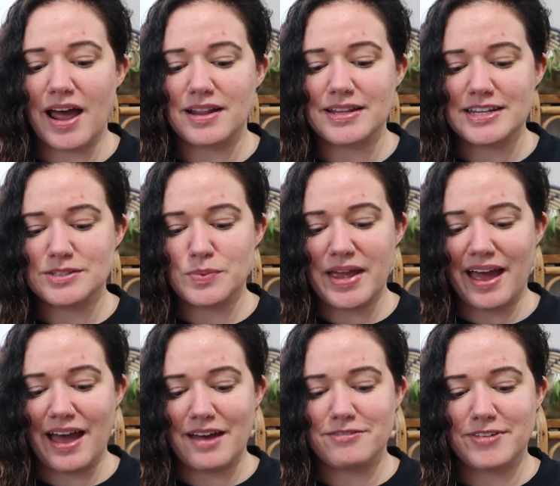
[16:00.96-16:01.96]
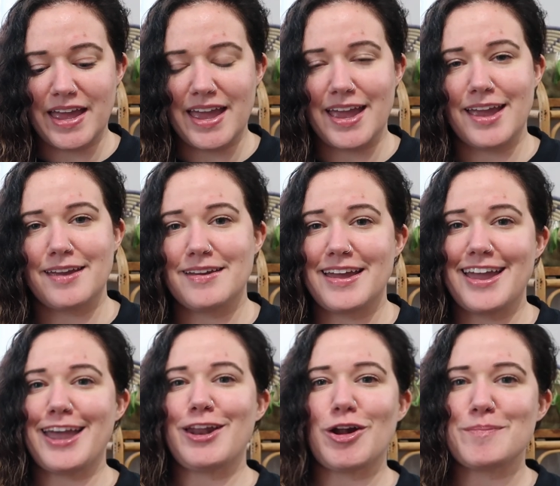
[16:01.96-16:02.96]
not least, we have a
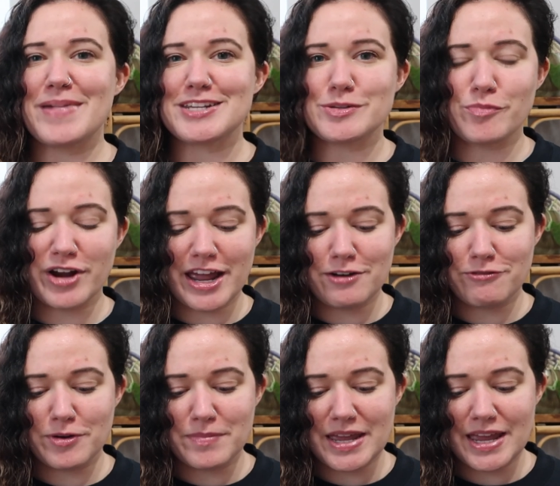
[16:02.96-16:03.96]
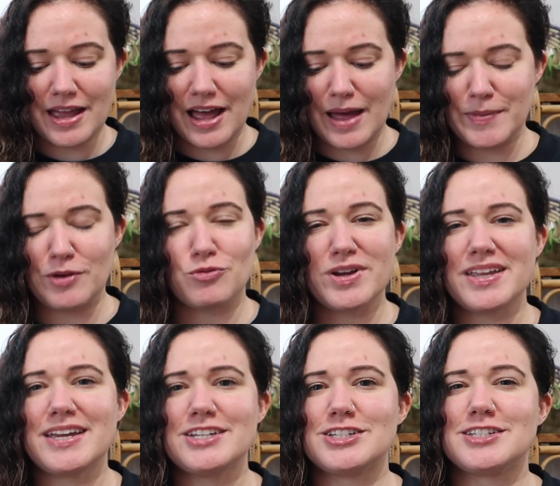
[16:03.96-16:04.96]
hit or miss brand for me. It
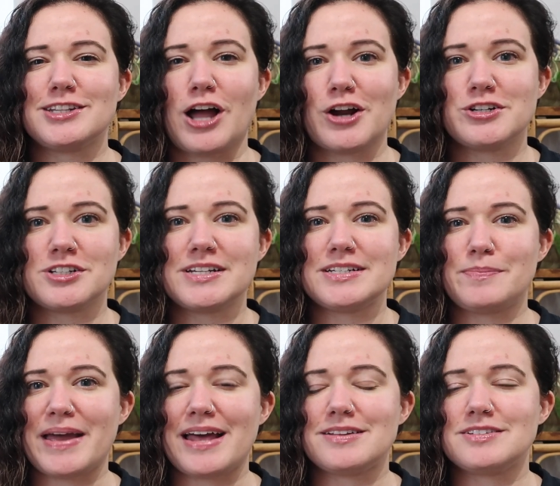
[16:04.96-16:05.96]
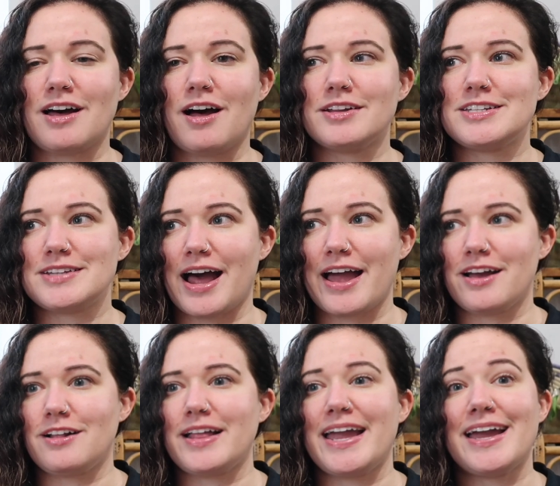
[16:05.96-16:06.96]
really just largely depends on
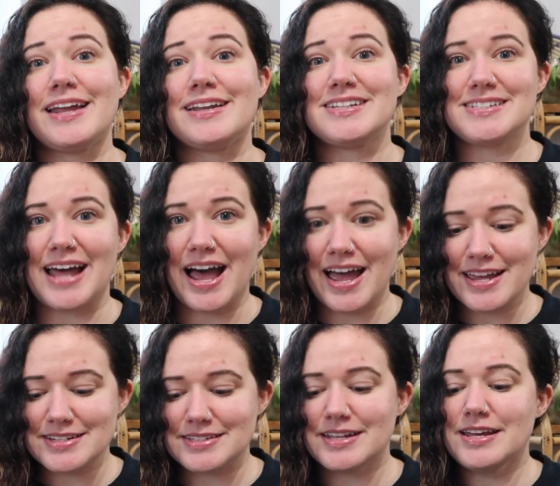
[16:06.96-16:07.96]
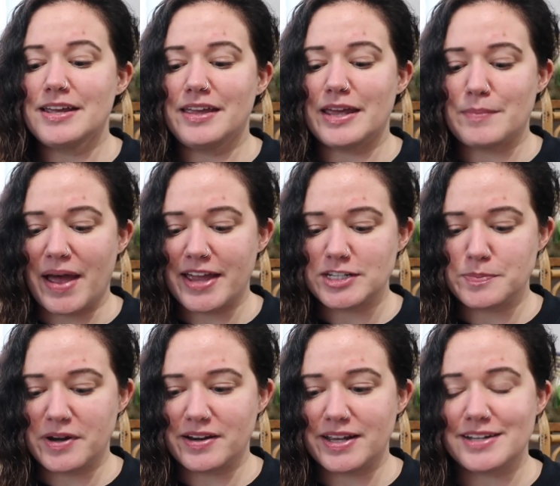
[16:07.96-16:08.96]
style and size. In my
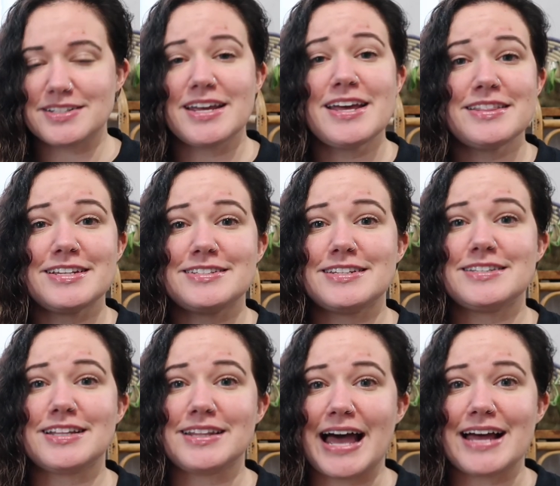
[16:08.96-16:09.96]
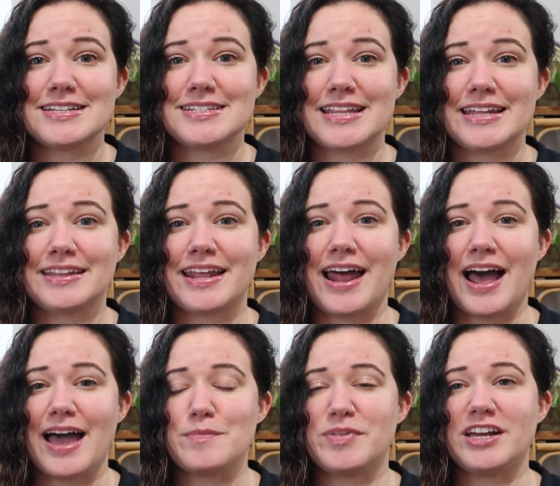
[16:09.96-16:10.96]
experience, this is the last thing that
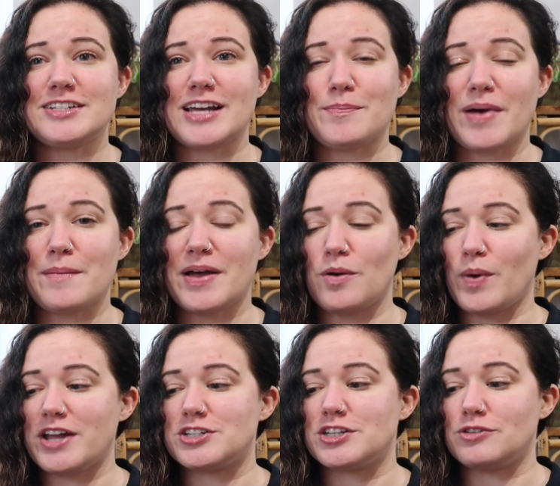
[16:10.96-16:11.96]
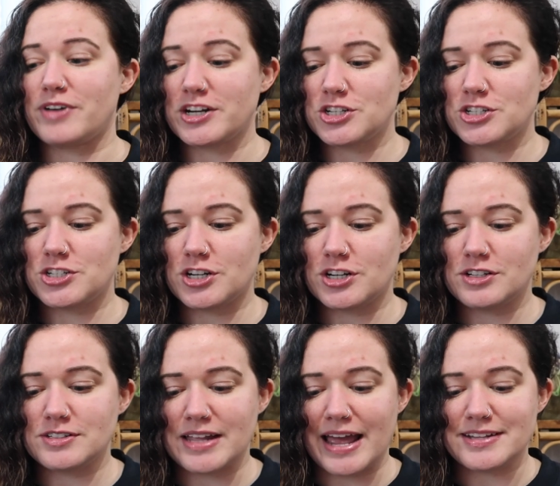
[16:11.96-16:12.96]
I picked up on my way to the
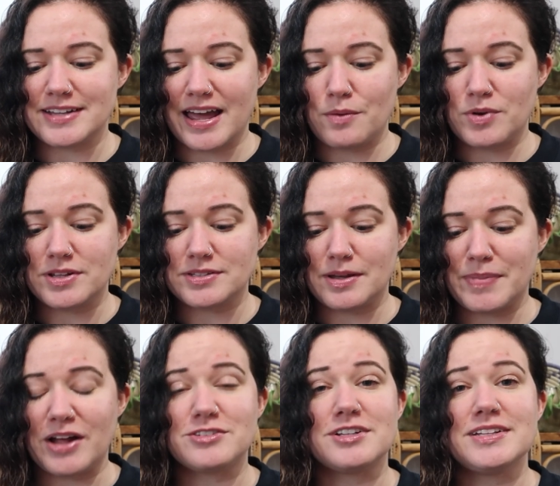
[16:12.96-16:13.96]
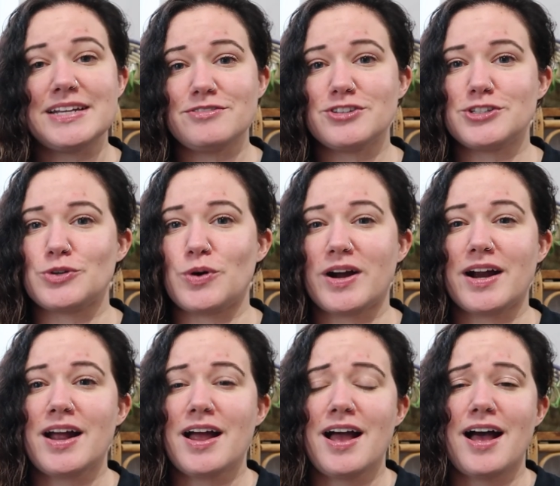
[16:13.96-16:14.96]
registers as I was about to leave the
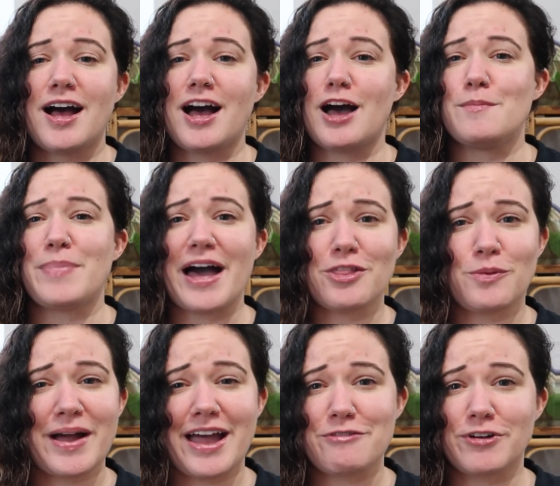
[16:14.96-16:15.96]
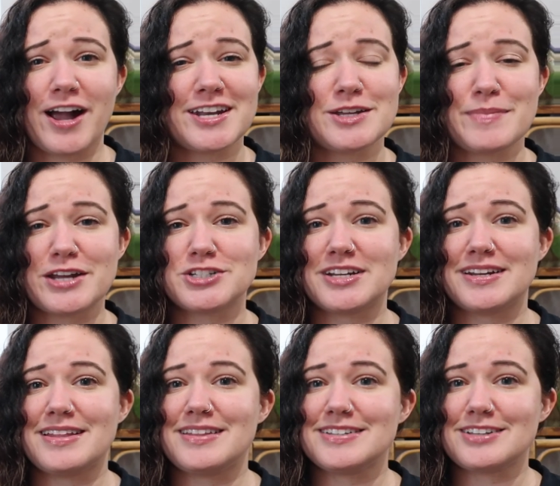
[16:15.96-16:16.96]
store. By the way, I forgot to
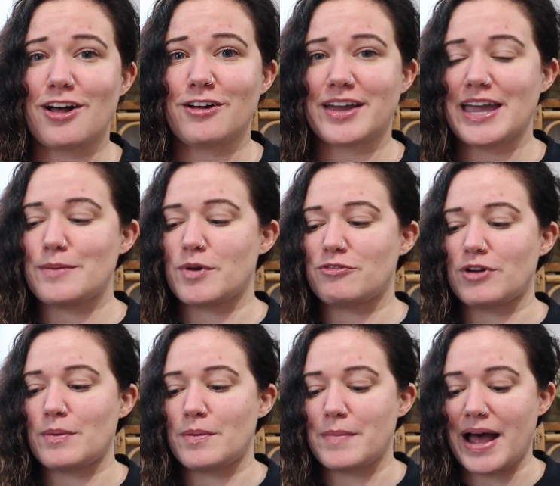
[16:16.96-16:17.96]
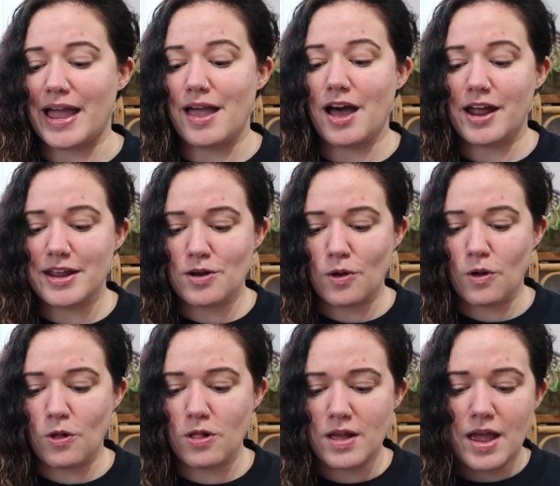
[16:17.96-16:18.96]
mention, this haul came from my honey
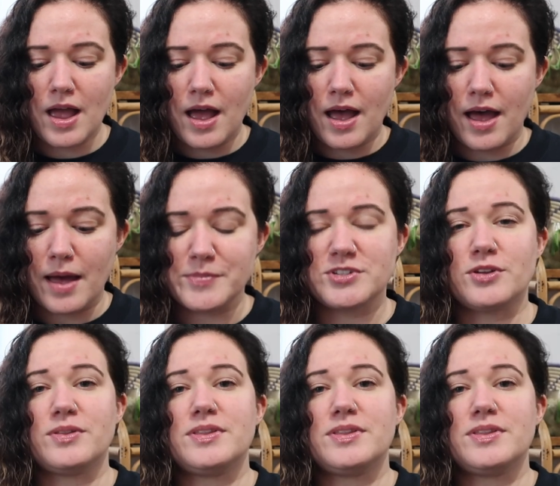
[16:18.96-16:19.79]
hole. So